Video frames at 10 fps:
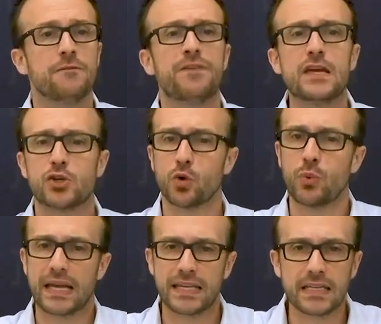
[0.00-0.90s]
facial
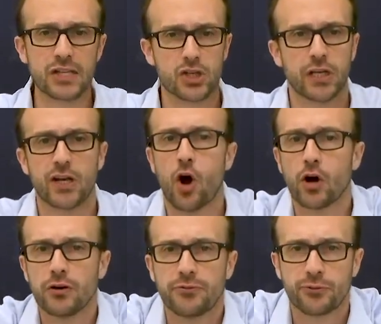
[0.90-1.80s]
recognition and
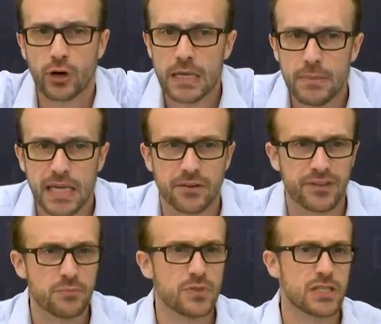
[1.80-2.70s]
auto framing of
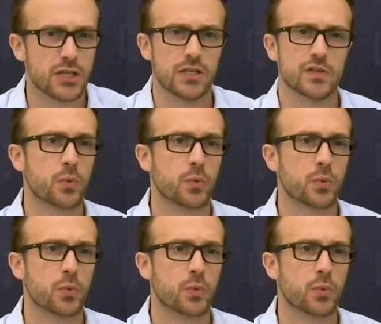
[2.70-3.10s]
images.